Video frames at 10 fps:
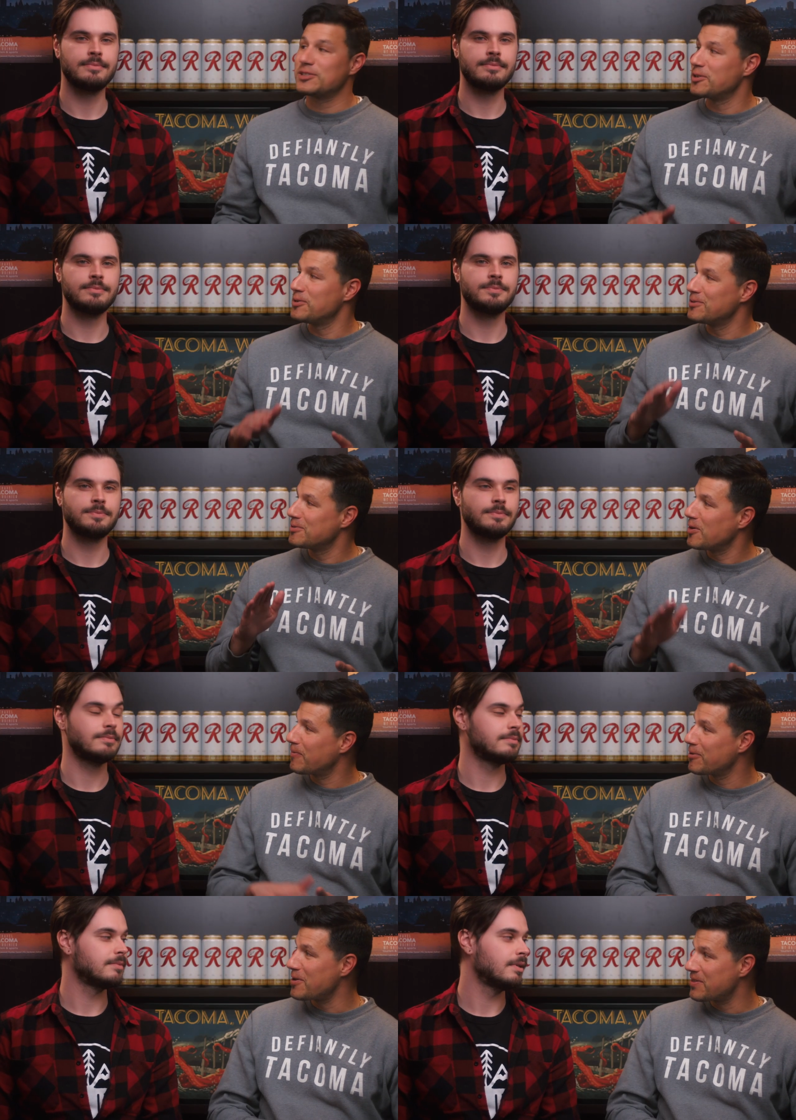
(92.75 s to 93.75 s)
Speaker 1: so
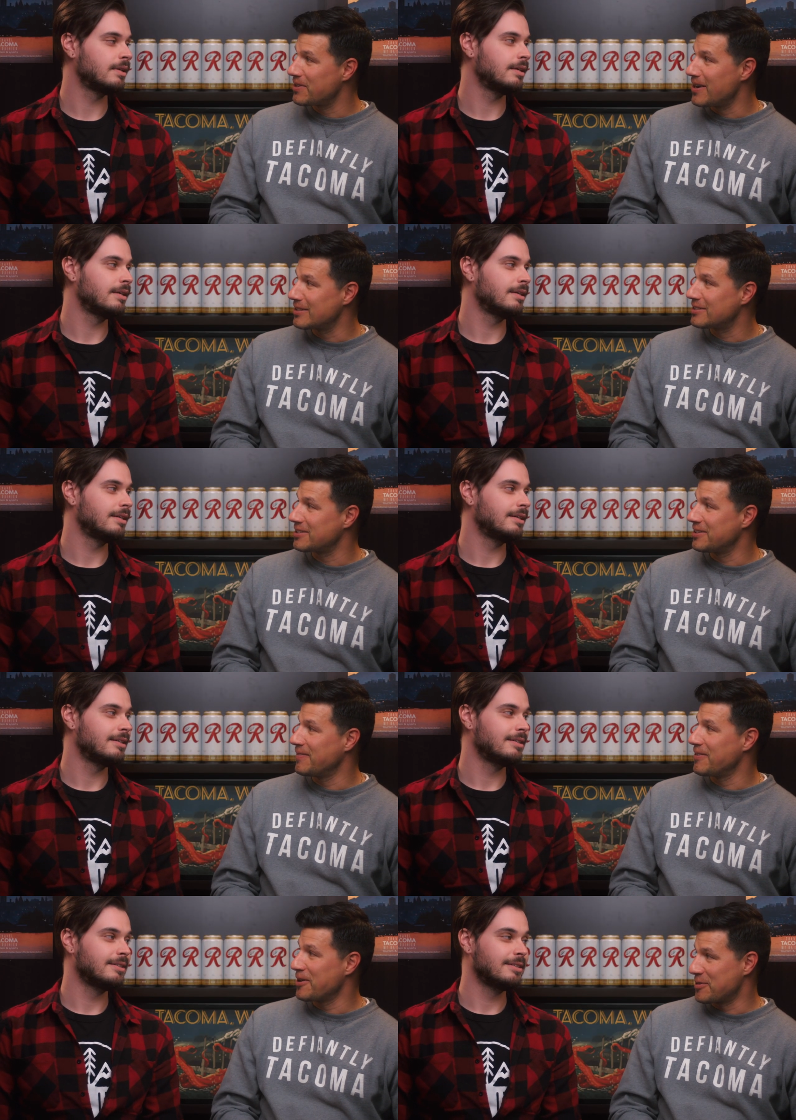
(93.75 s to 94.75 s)
overall thoughts
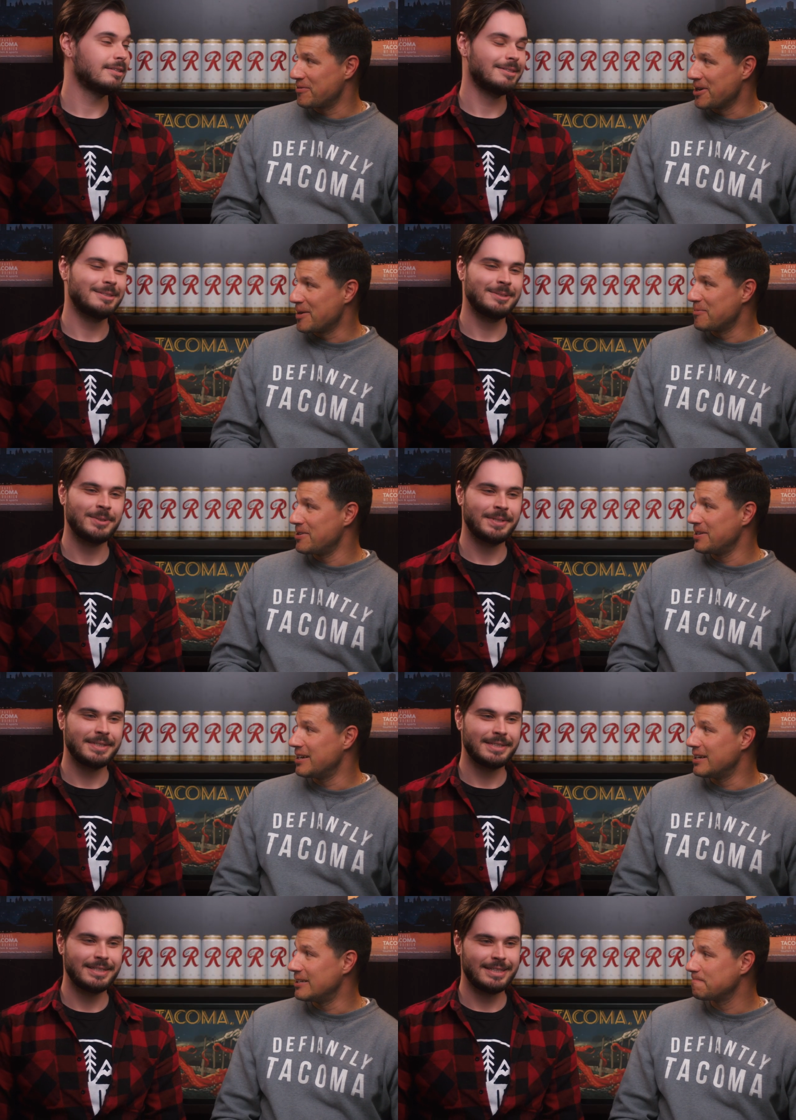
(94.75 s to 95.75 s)
of Heartthrob, what do you
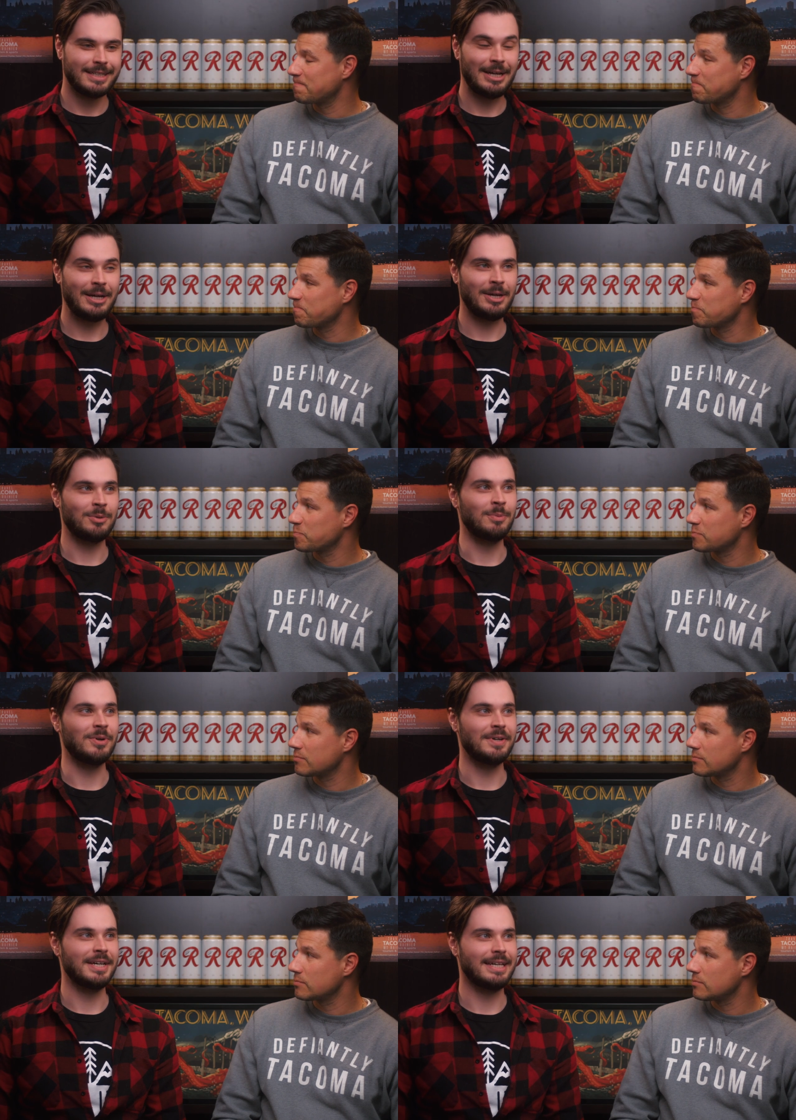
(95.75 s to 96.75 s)
got? Oh
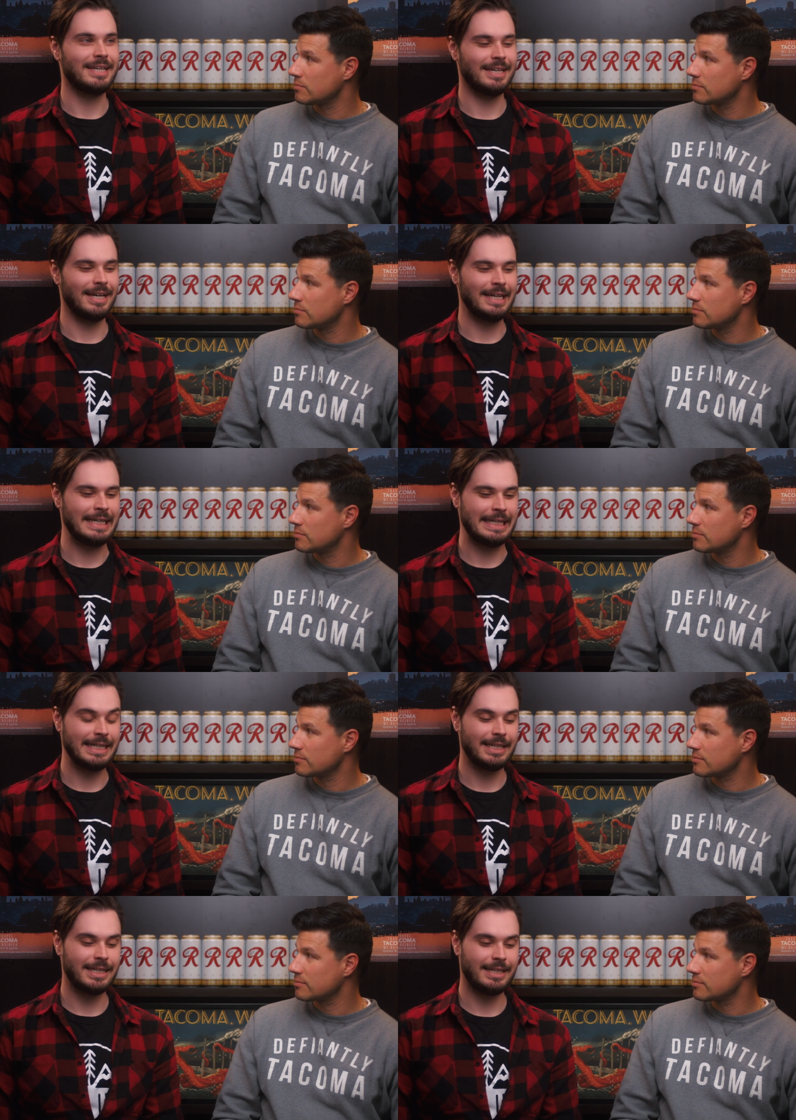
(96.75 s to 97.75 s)
boy,
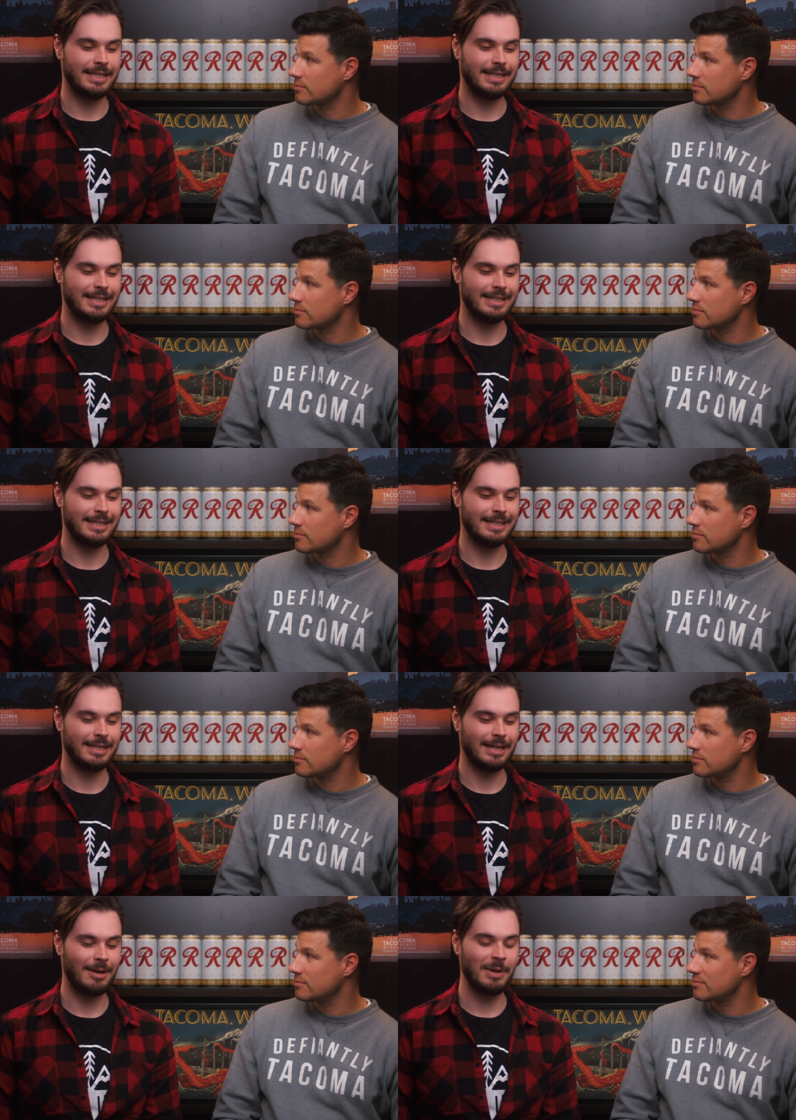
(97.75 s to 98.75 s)

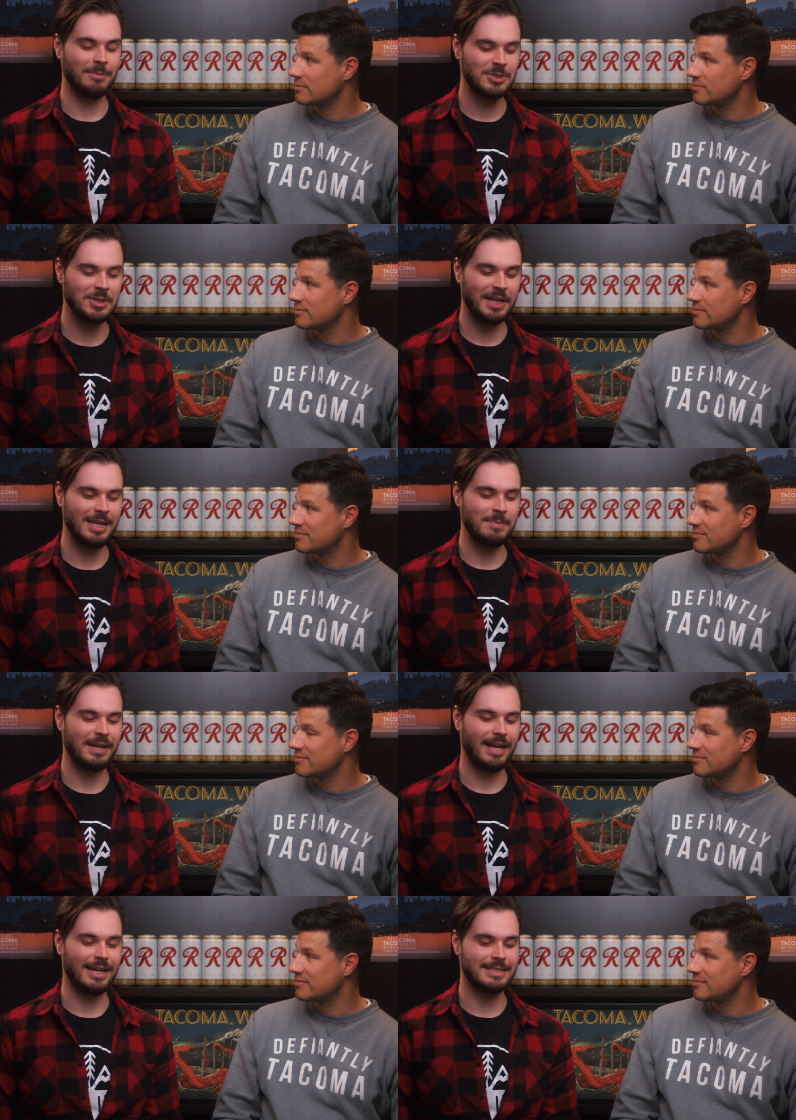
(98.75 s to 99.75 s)
Speaker 2: I'm just gonna keep it
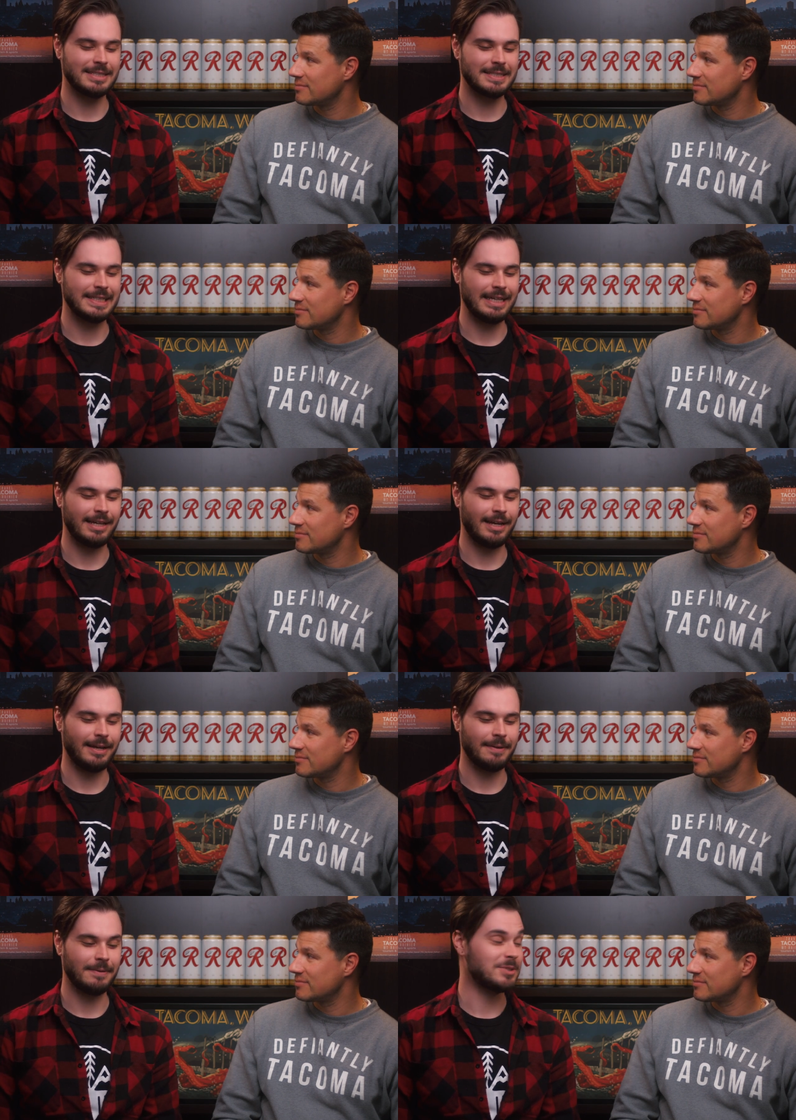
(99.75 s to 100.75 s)
nice
Speaker 1: and
Speaker 2: say
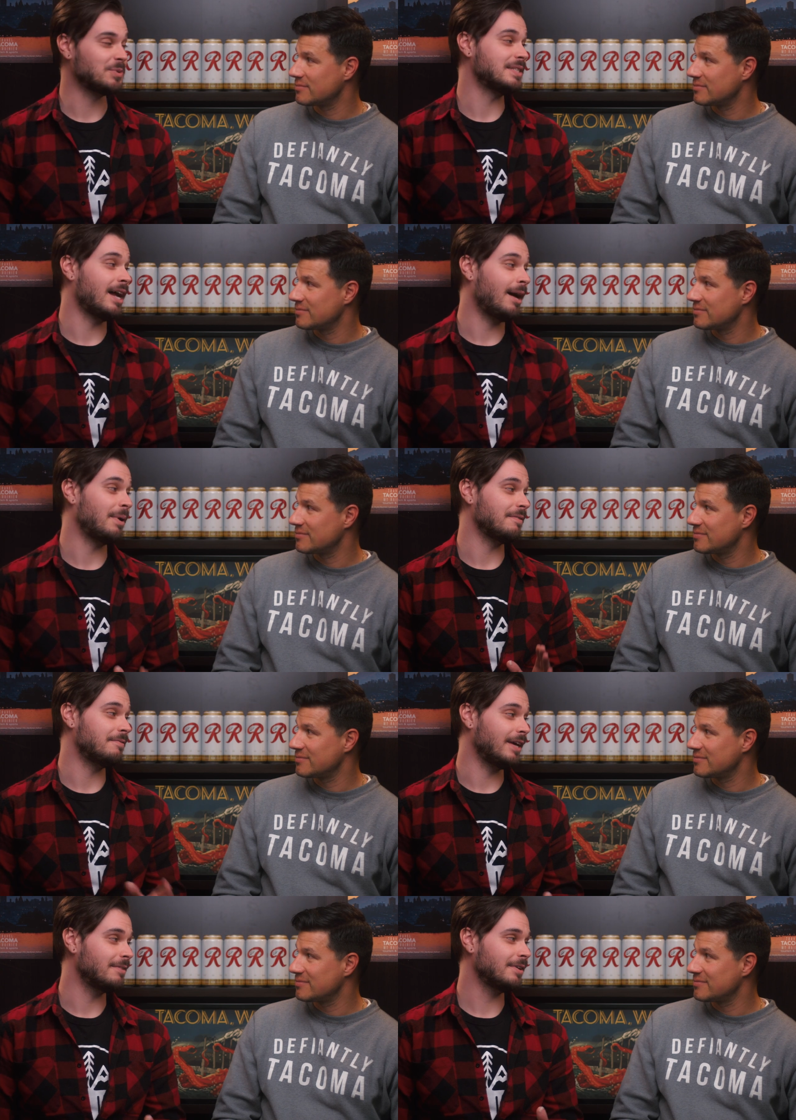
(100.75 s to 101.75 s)
this was not my
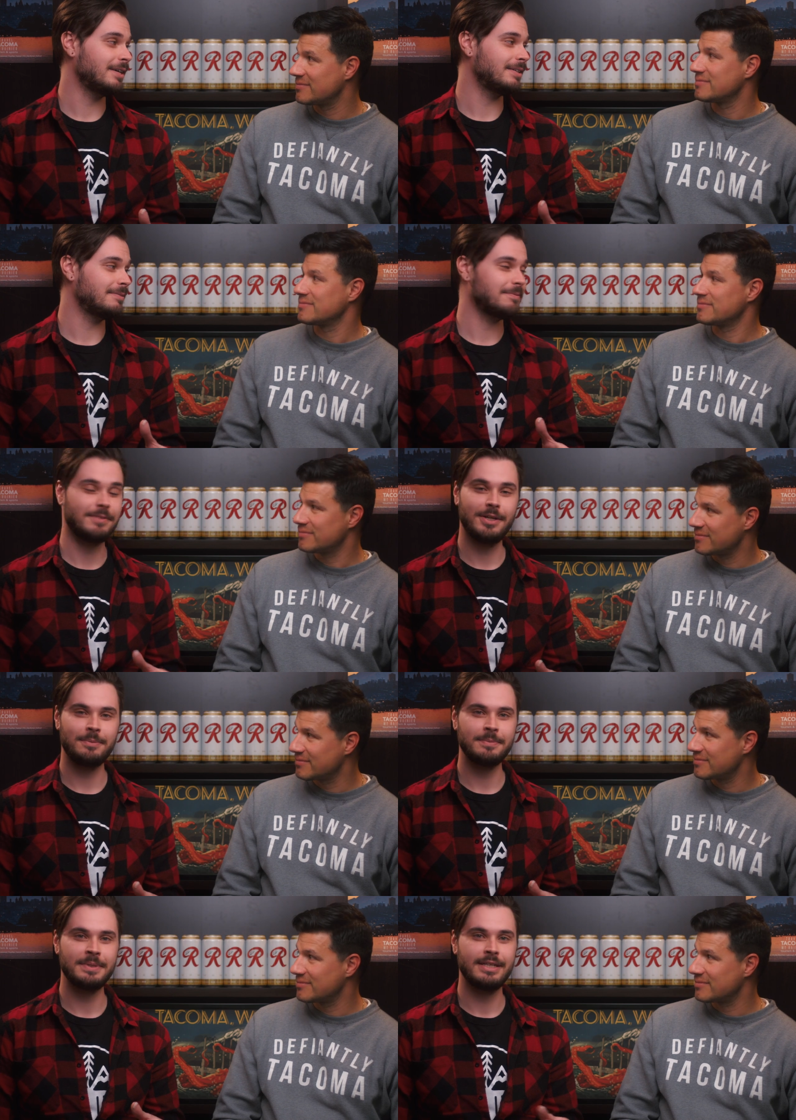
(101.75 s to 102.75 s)
favorite film.